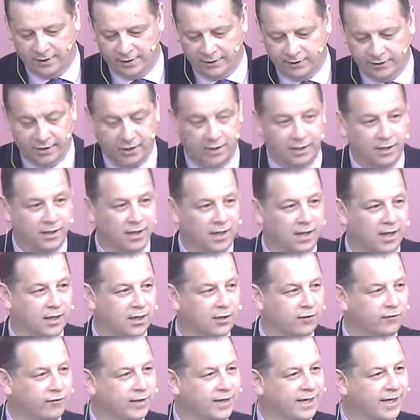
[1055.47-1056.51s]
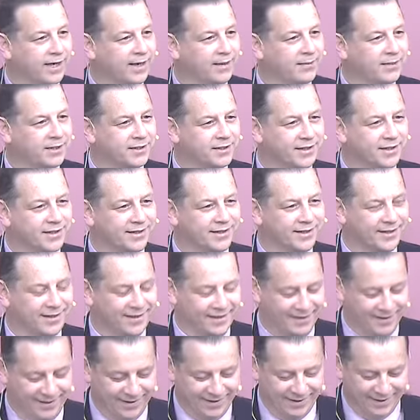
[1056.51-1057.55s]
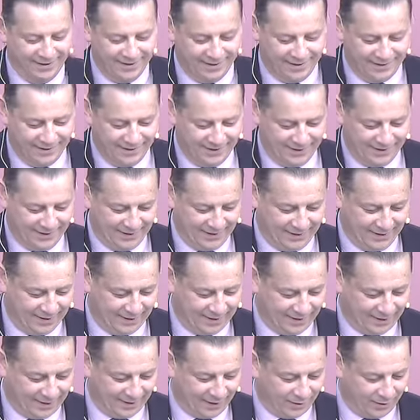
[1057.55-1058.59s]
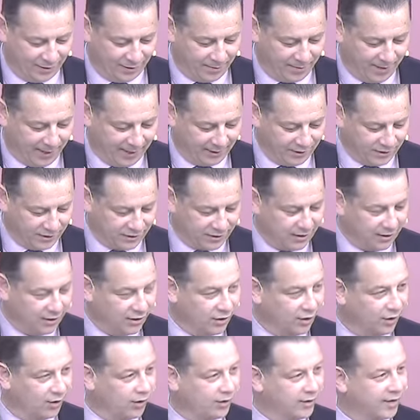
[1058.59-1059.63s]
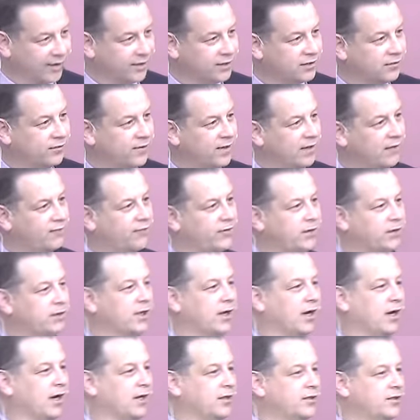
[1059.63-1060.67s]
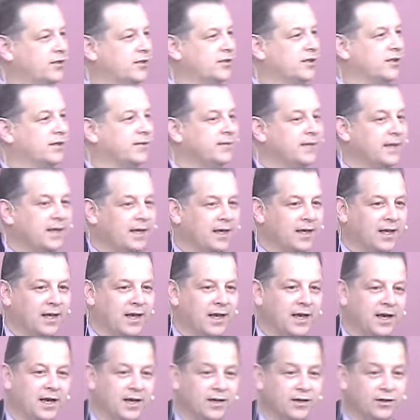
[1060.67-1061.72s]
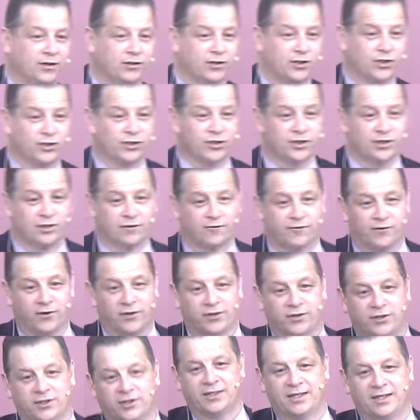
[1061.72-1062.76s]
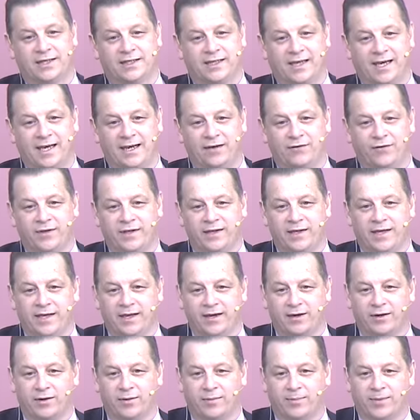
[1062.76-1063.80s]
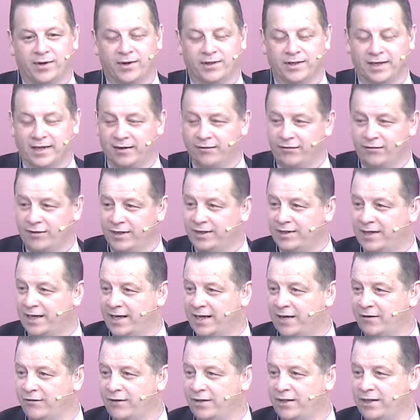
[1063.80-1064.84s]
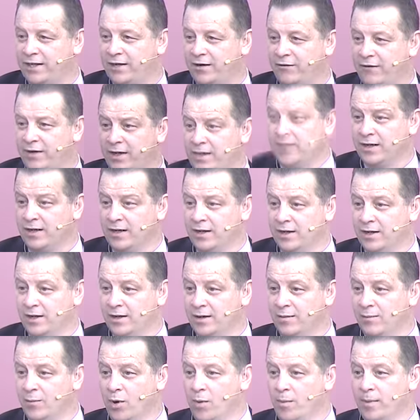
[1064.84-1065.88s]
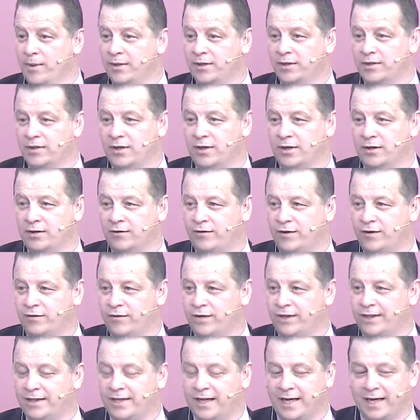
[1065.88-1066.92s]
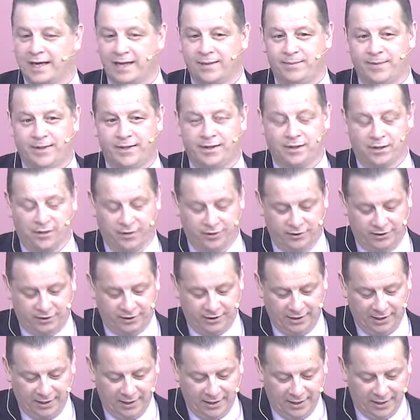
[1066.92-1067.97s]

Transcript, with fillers: That's a, a lovely hymn, isn't it? And that reminds us that God is faithful to us, uh, not just in the first day of the year, but every day of the year, every moment of every day, because